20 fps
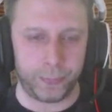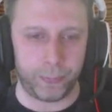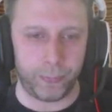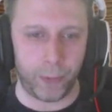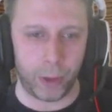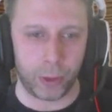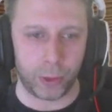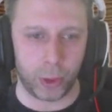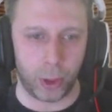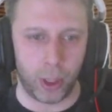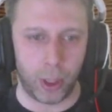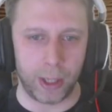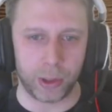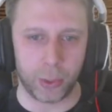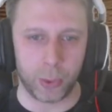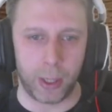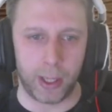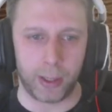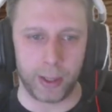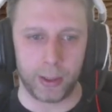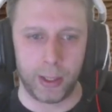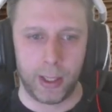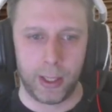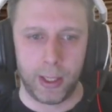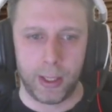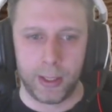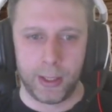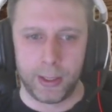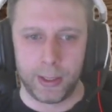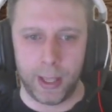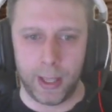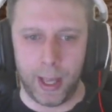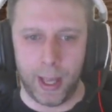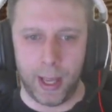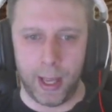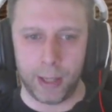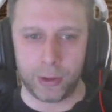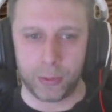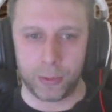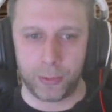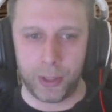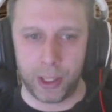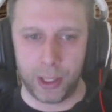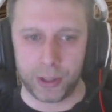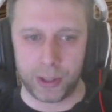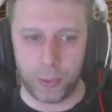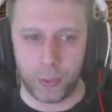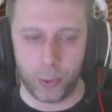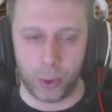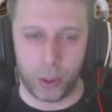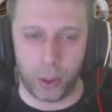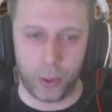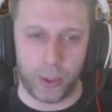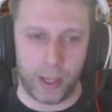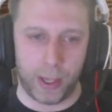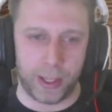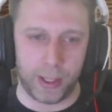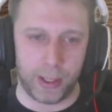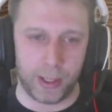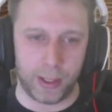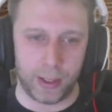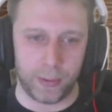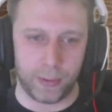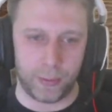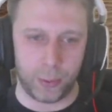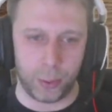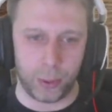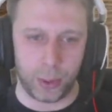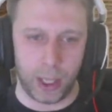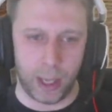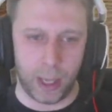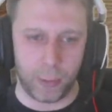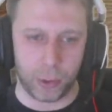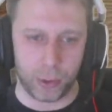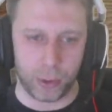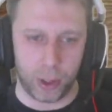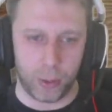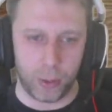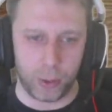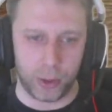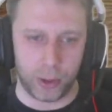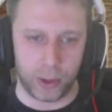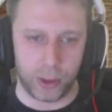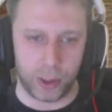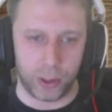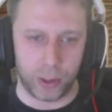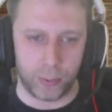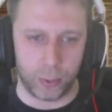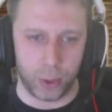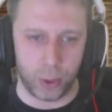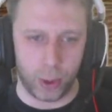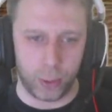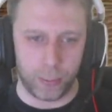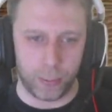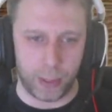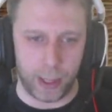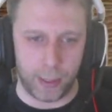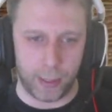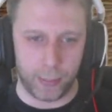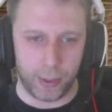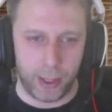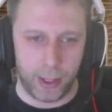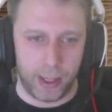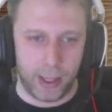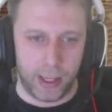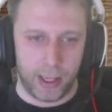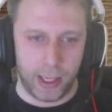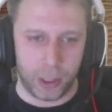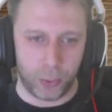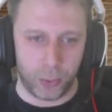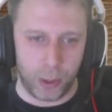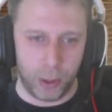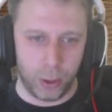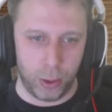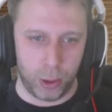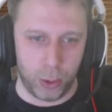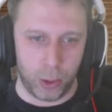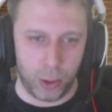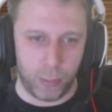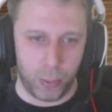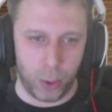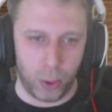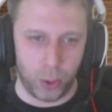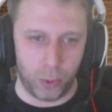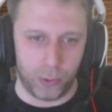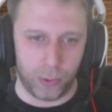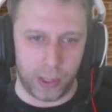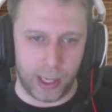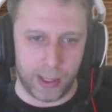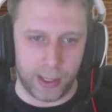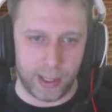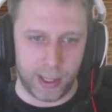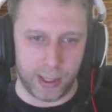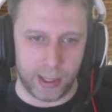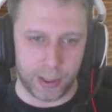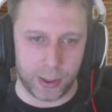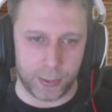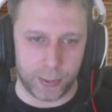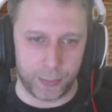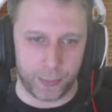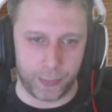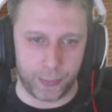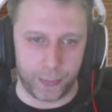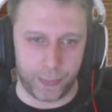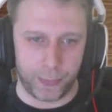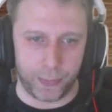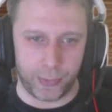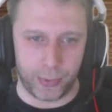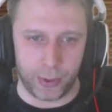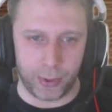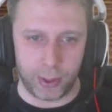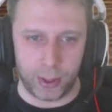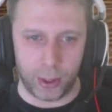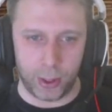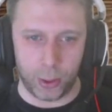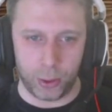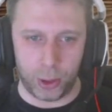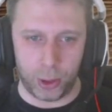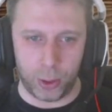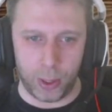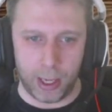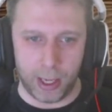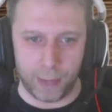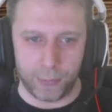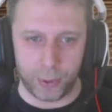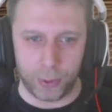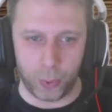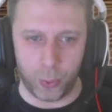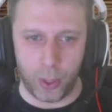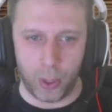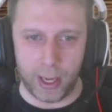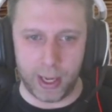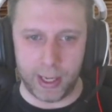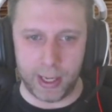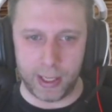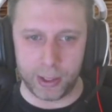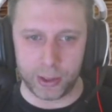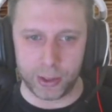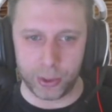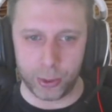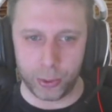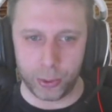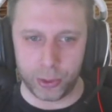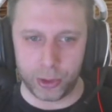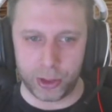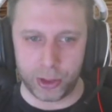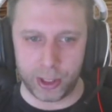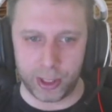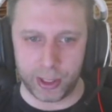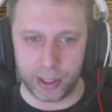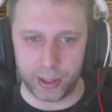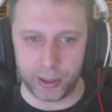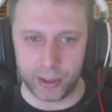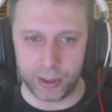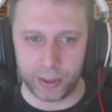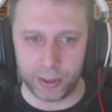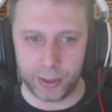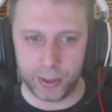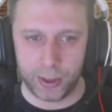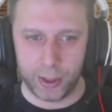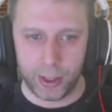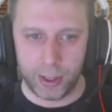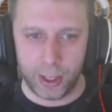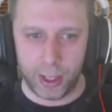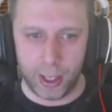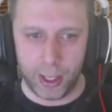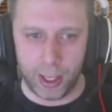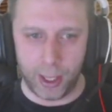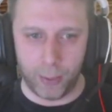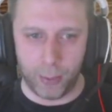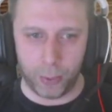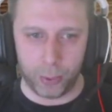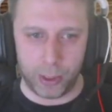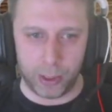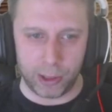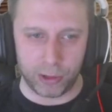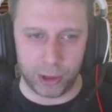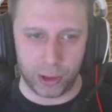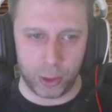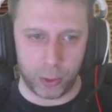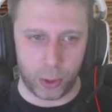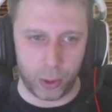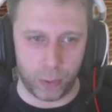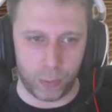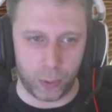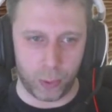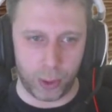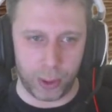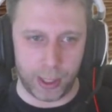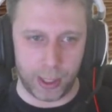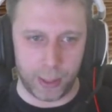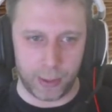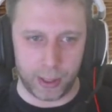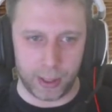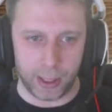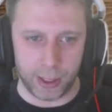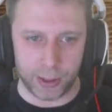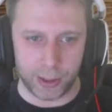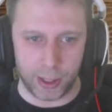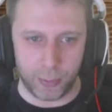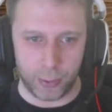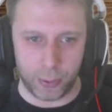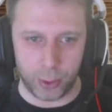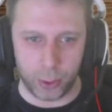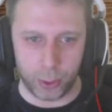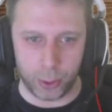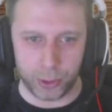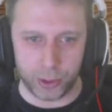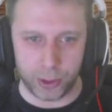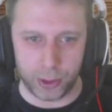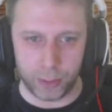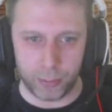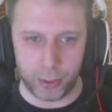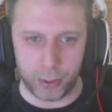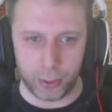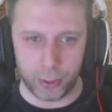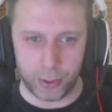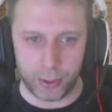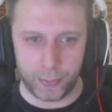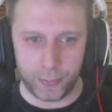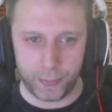So as well, something else that we're going to add in the full game as well, which is in the roadmap, is when you do a move like this, you know, you have to wait until we'll actually do another one now in case that one goes in the building.